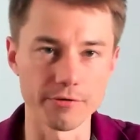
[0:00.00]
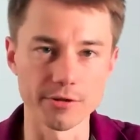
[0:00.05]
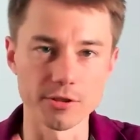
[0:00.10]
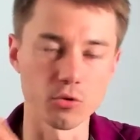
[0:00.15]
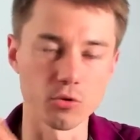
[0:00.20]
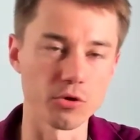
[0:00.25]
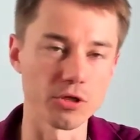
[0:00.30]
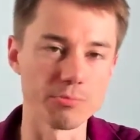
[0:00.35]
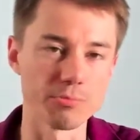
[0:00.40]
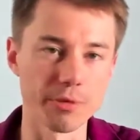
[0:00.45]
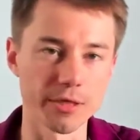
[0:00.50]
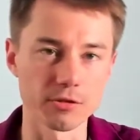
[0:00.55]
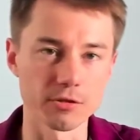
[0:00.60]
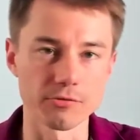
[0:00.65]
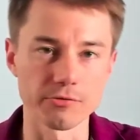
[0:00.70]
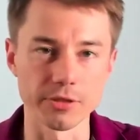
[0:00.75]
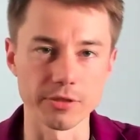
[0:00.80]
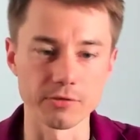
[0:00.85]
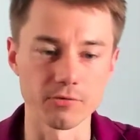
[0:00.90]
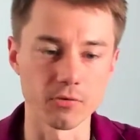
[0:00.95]
so he's better
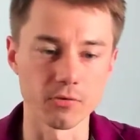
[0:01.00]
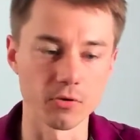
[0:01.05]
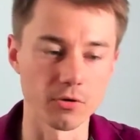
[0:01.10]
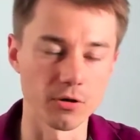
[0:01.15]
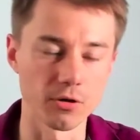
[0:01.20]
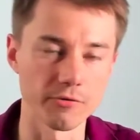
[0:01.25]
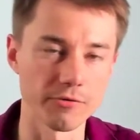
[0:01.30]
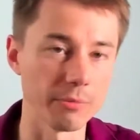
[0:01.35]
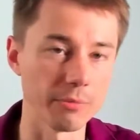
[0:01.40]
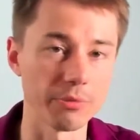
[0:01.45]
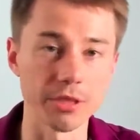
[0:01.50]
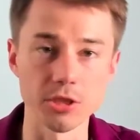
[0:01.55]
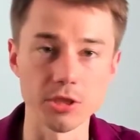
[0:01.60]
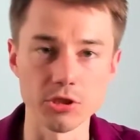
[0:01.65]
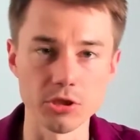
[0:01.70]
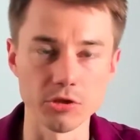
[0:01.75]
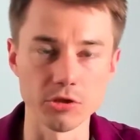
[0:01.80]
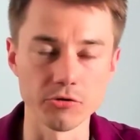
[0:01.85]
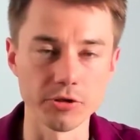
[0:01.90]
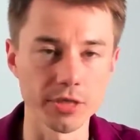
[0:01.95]
fit for VP
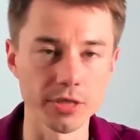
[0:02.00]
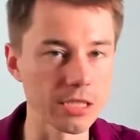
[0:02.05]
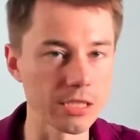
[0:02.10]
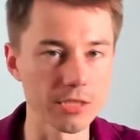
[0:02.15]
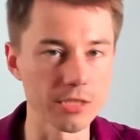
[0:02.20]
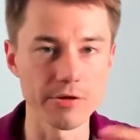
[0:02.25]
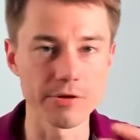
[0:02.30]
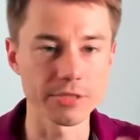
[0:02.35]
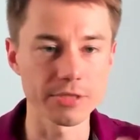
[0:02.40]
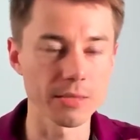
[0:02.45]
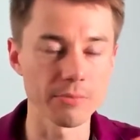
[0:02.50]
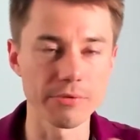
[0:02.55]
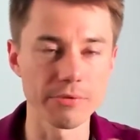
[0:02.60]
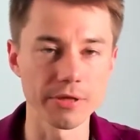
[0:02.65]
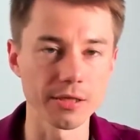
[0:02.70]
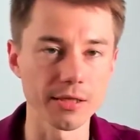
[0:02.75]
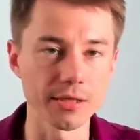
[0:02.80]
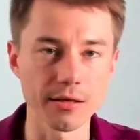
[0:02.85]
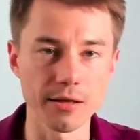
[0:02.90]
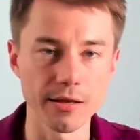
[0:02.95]
engineering? Is there something
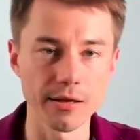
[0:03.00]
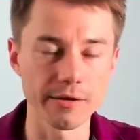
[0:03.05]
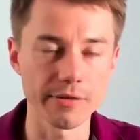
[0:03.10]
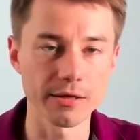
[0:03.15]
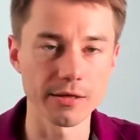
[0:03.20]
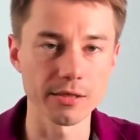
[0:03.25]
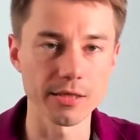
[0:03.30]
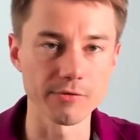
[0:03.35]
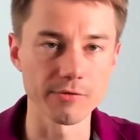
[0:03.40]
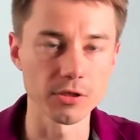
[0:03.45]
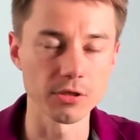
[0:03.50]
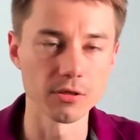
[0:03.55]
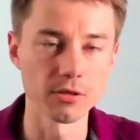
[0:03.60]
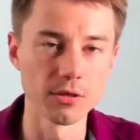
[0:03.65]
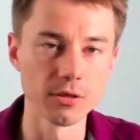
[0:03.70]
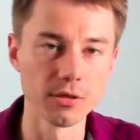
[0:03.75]
like that ever?